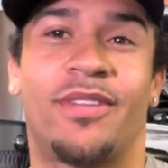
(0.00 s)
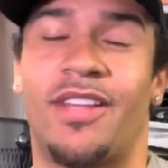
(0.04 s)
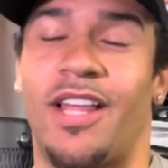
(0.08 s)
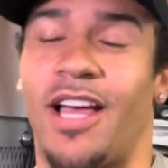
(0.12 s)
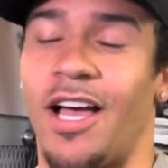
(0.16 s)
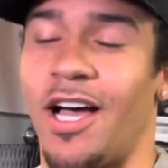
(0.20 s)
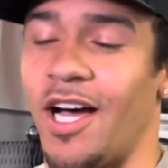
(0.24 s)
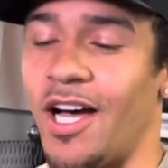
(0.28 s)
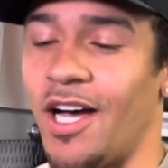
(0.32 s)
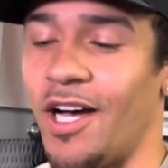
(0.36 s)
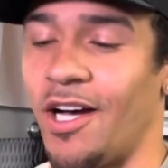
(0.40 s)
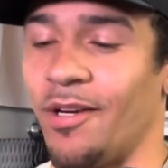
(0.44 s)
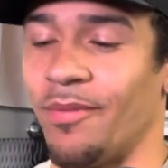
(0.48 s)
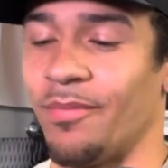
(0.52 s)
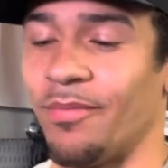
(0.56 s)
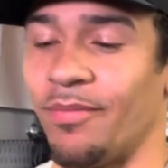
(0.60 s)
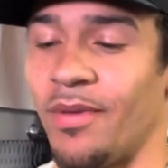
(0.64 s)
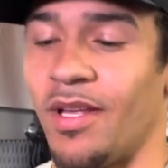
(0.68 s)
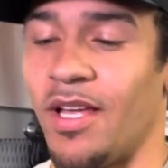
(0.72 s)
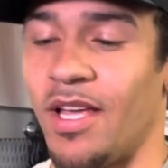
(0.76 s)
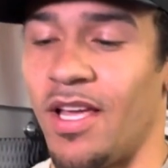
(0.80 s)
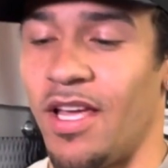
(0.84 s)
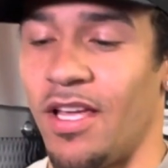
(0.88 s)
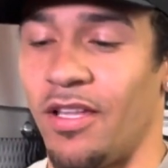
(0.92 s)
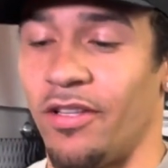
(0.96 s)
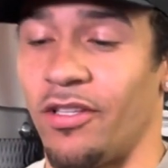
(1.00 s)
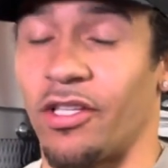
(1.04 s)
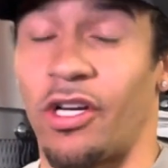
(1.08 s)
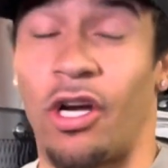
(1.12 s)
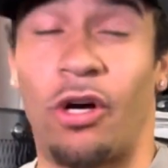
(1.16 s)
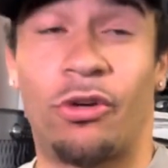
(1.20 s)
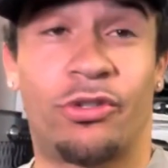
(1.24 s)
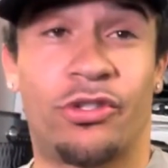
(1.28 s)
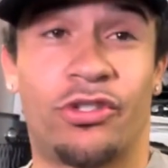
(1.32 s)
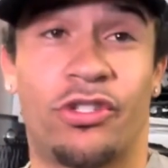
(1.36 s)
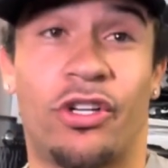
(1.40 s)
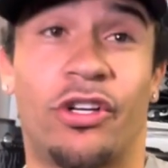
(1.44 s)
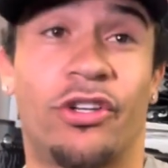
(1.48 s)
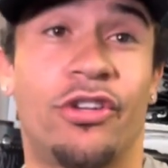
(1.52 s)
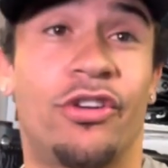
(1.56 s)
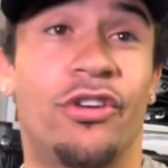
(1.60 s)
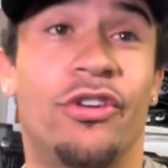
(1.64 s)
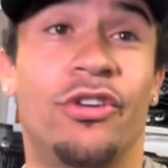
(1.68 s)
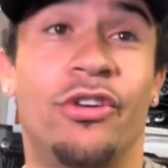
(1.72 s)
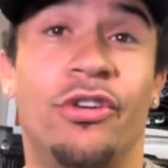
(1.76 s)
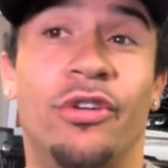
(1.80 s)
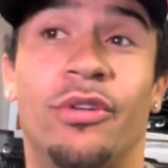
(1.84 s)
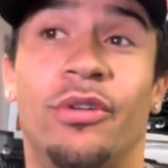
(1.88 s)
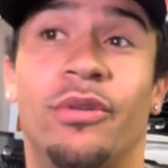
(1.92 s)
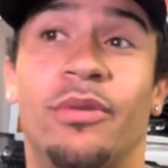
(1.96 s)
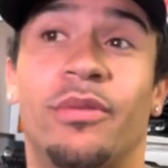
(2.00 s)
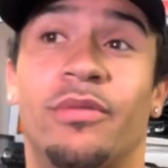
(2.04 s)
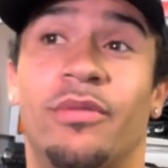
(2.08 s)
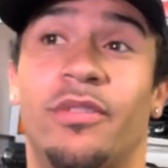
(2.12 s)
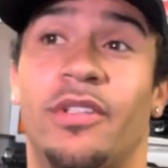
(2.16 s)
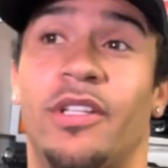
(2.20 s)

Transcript: The coaches aren't new.